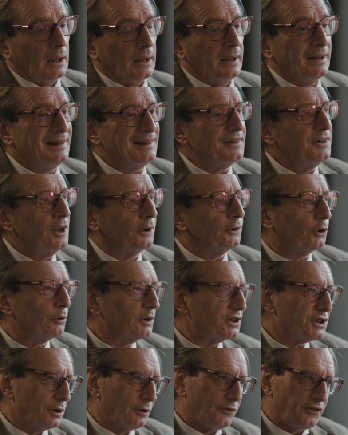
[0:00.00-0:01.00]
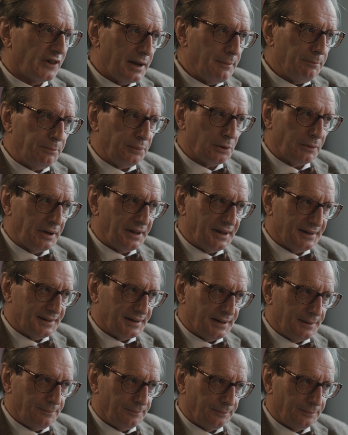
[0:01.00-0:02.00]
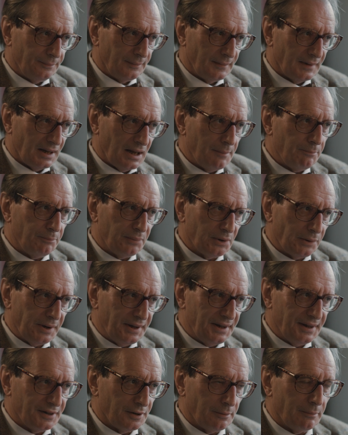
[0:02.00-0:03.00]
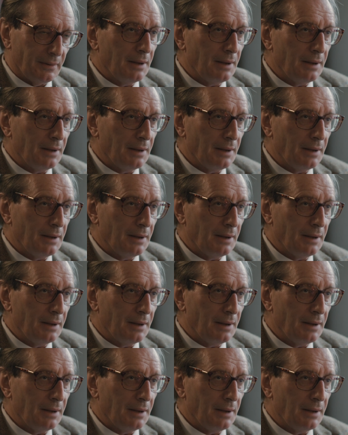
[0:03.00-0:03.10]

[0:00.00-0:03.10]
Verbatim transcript: It is not a question of empiricity, empiricism.